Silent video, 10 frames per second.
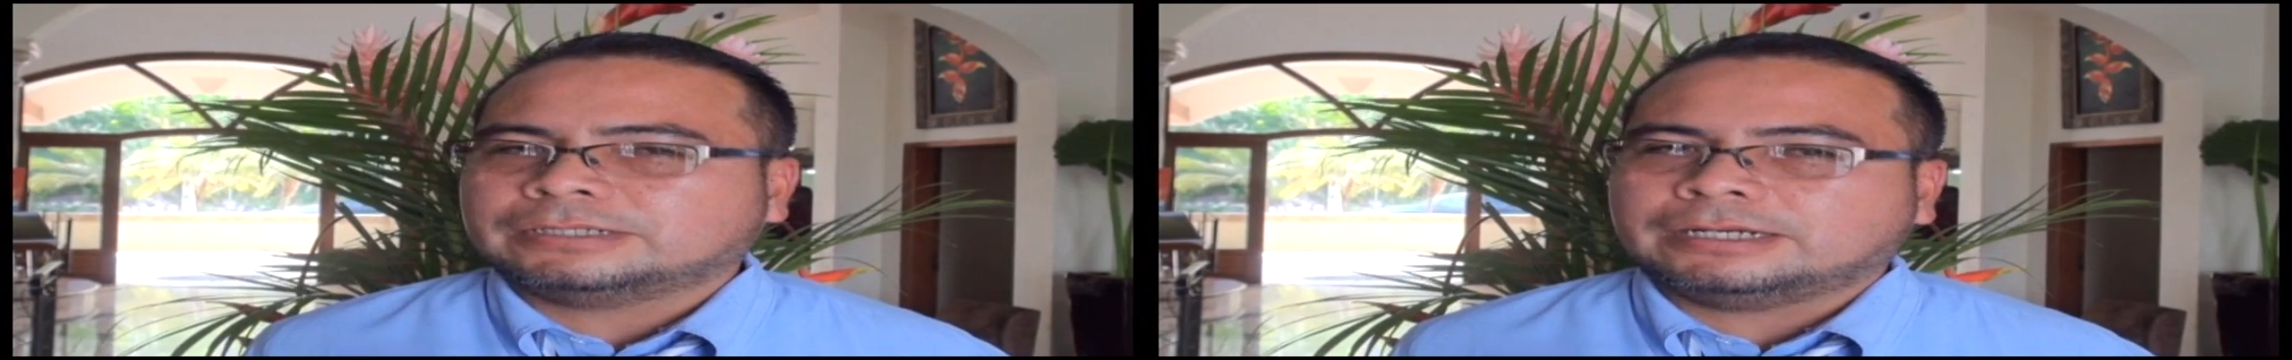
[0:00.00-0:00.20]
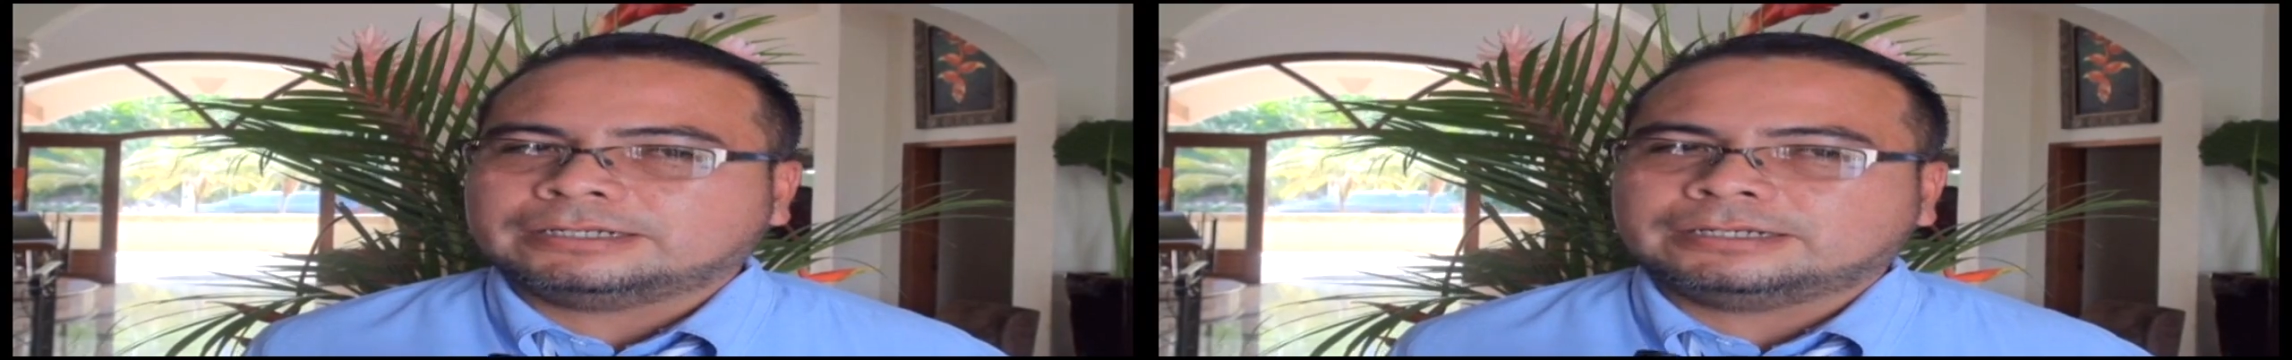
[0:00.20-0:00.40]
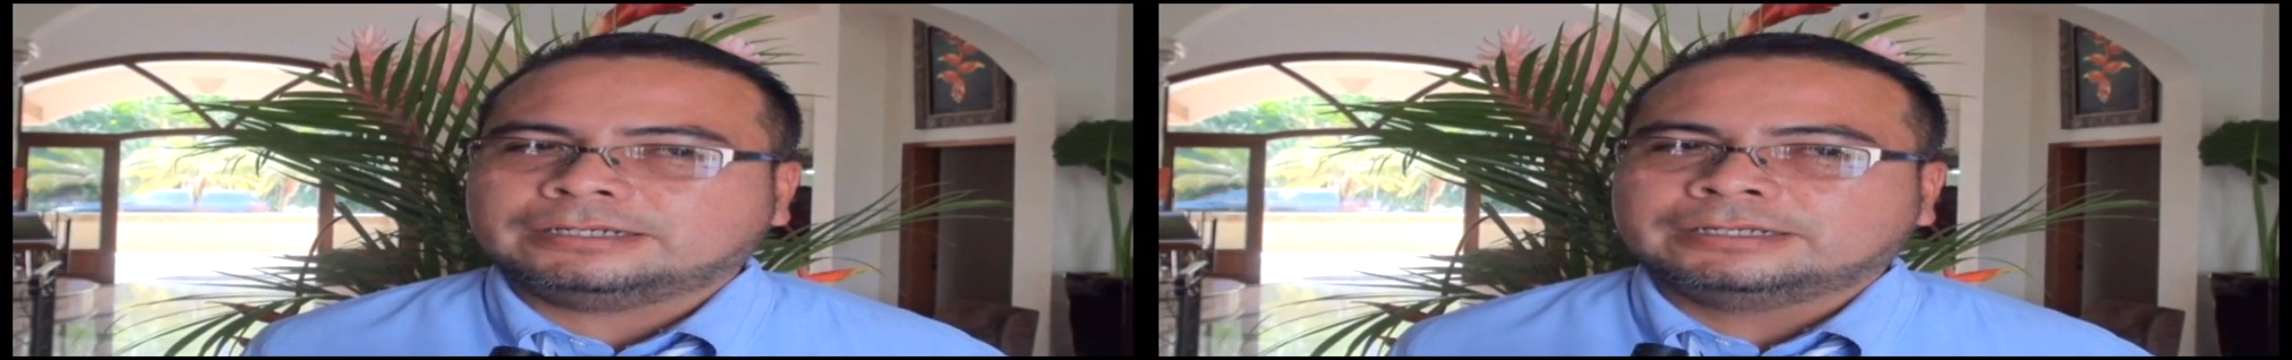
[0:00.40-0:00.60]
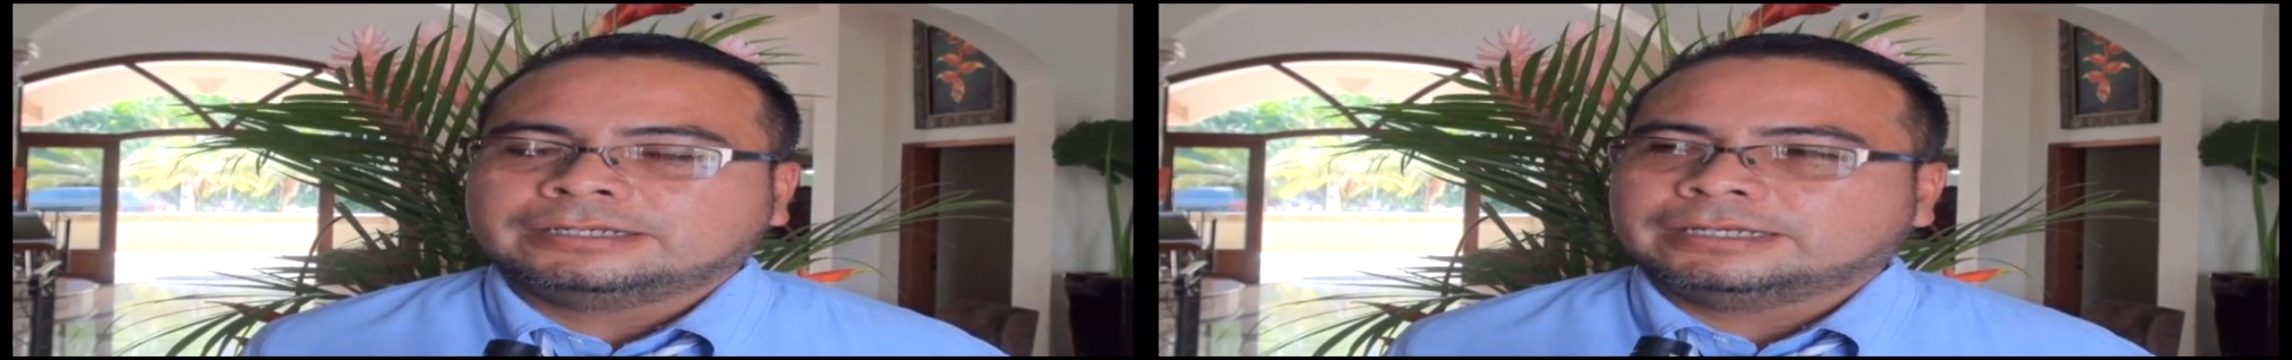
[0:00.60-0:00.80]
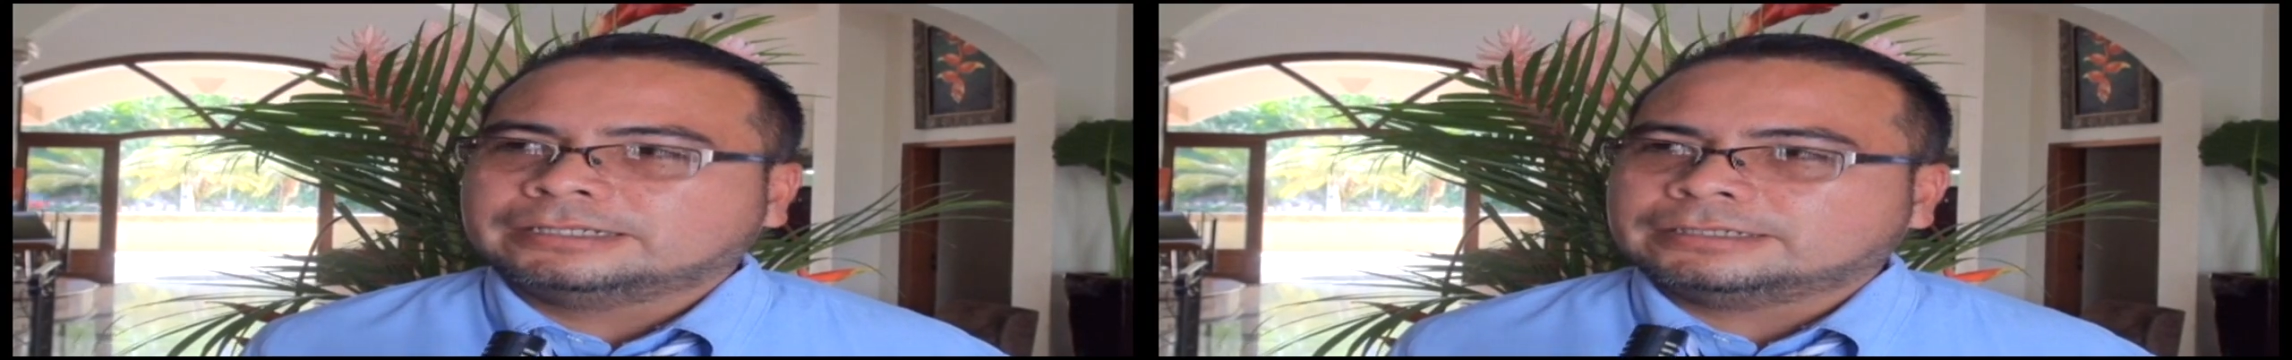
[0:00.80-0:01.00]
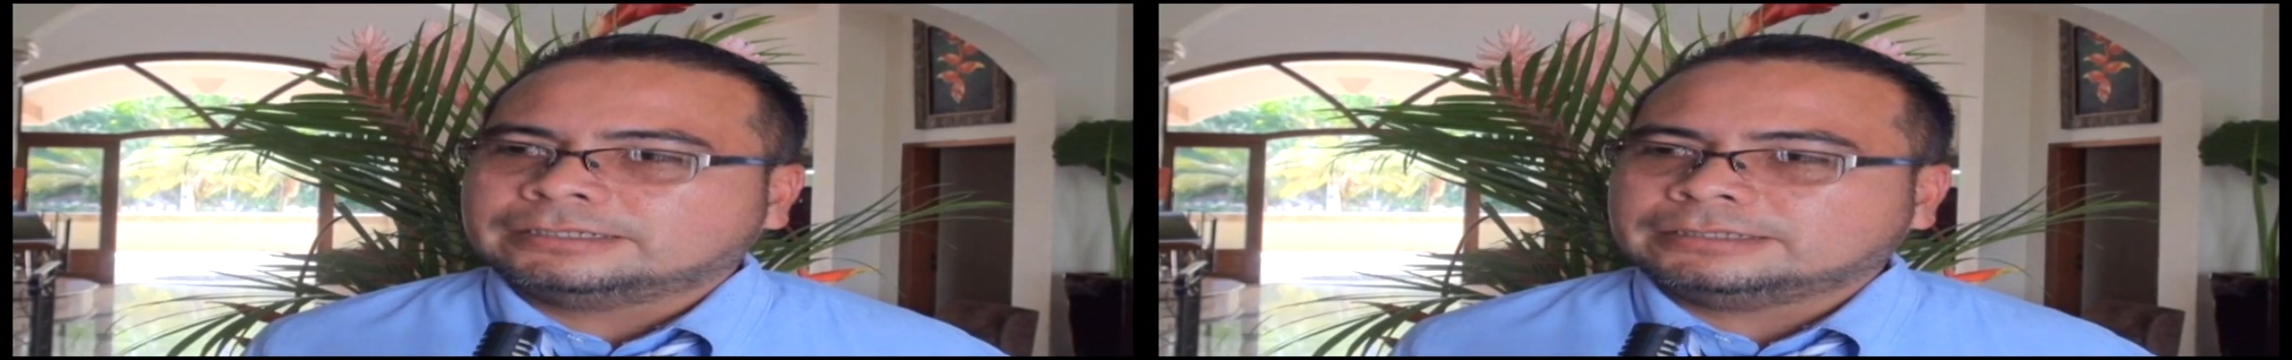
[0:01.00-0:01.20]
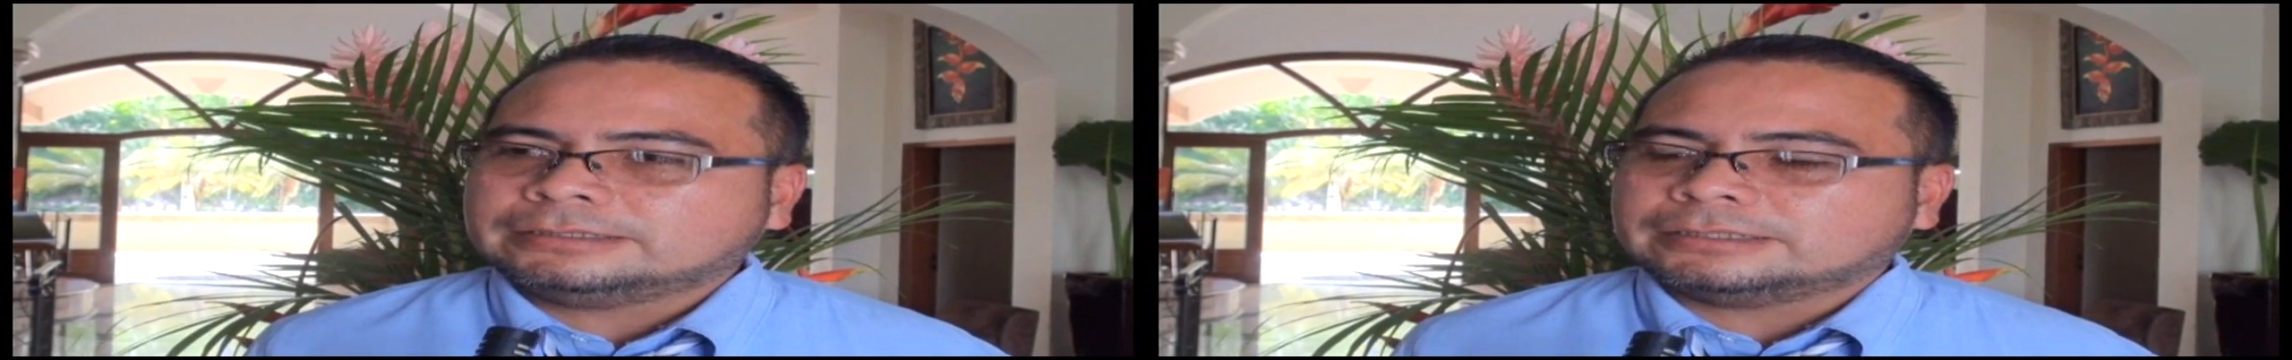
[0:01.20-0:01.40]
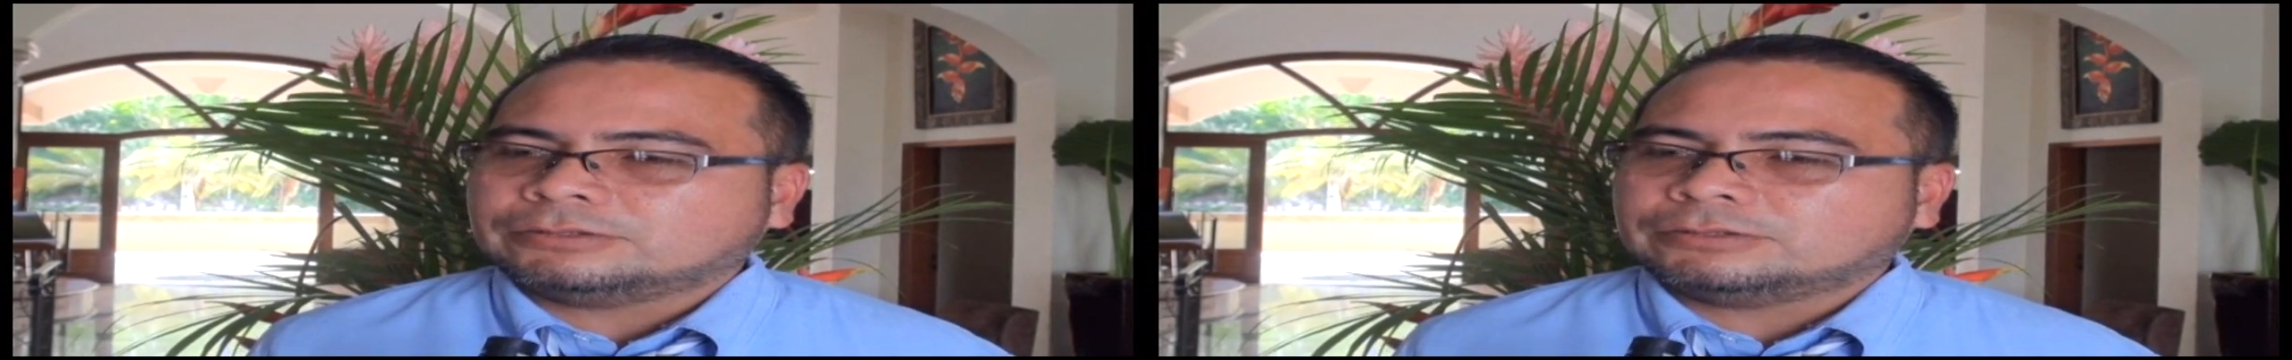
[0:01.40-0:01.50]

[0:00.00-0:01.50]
with other entities.